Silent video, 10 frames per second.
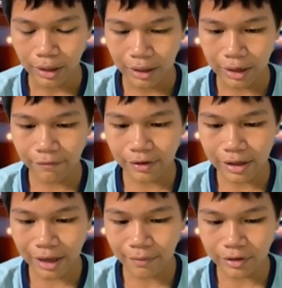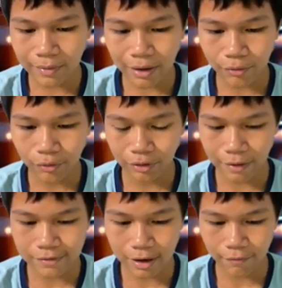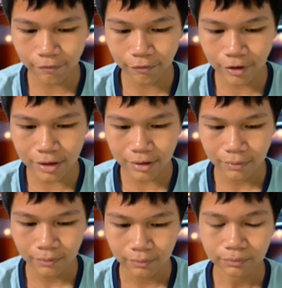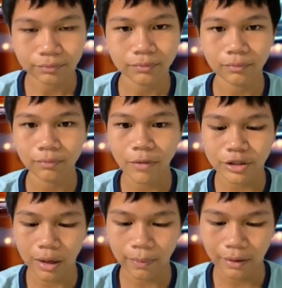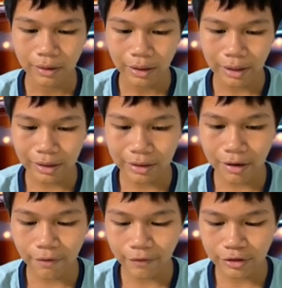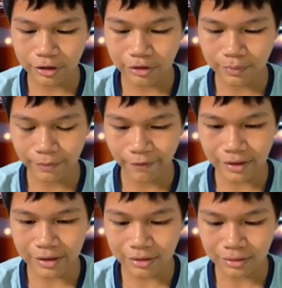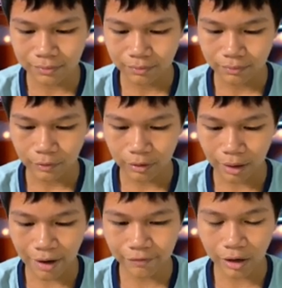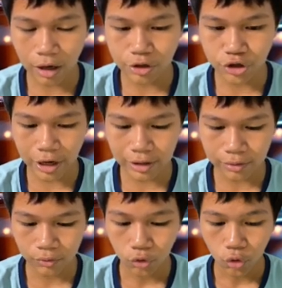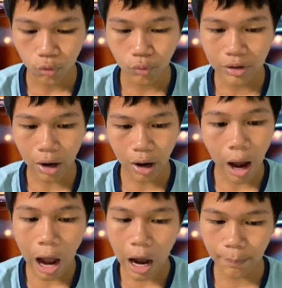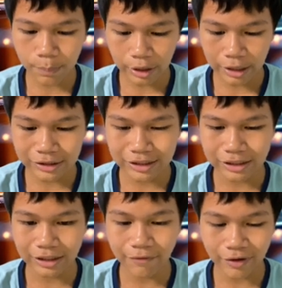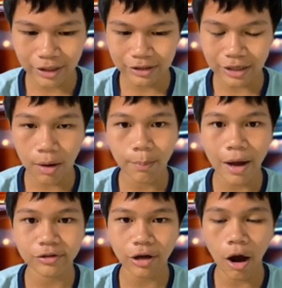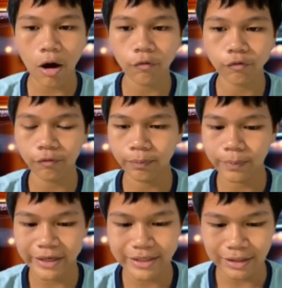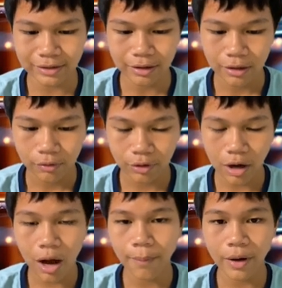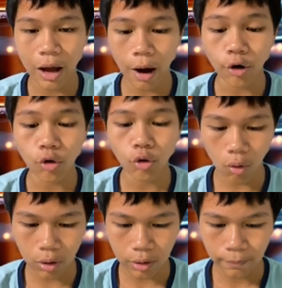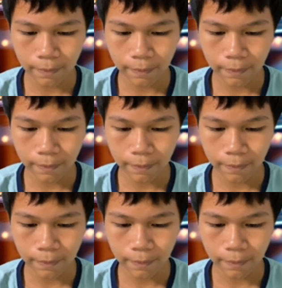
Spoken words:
And after they capture back, we'll capture a free bishop. And now if they try to prevent us, after a trade, we are up in significant amount of pieces. We are up a rook.